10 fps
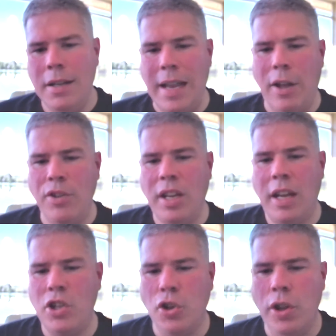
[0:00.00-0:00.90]

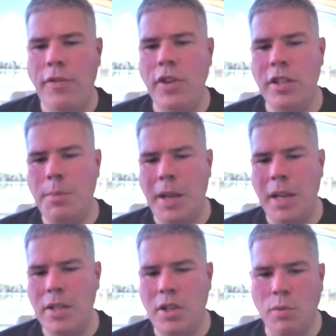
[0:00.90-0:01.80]
Downsize your living
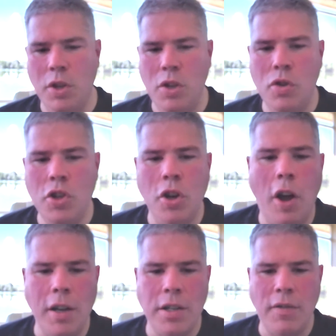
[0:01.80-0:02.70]
space to reduce your
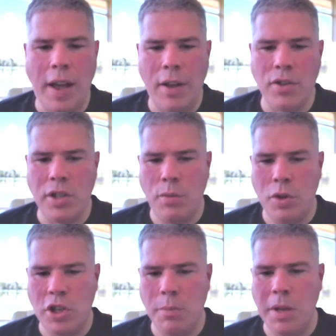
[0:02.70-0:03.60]
cost of housing,
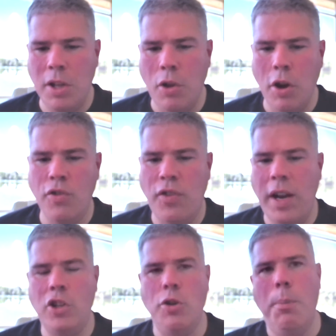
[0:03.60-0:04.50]
which can be a large
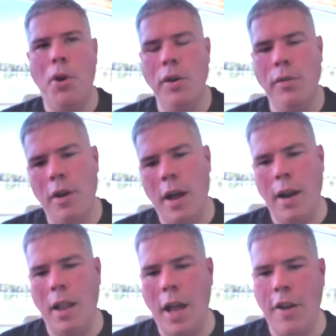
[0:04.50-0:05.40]
financial burden on
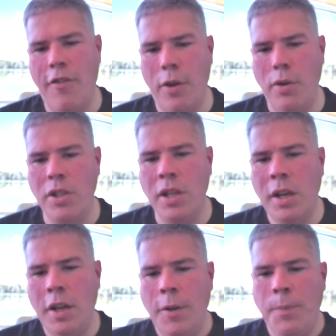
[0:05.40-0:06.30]
a lot of folks.
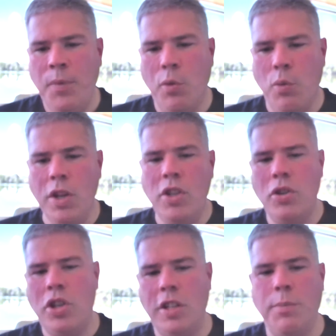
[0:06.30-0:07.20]

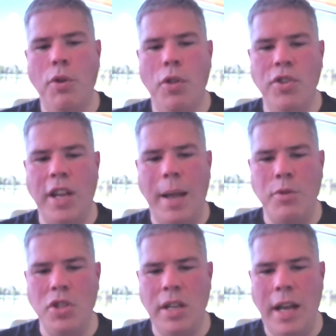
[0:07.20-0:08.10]
Research and explore those
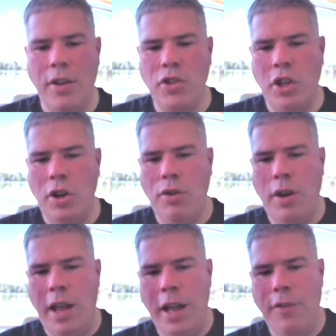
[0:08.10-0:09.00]
options now so you
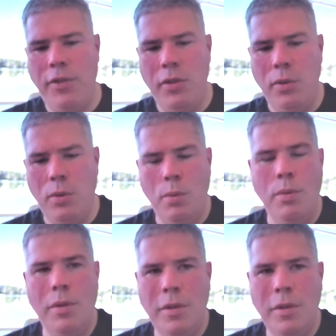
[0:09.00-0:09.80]
don't have to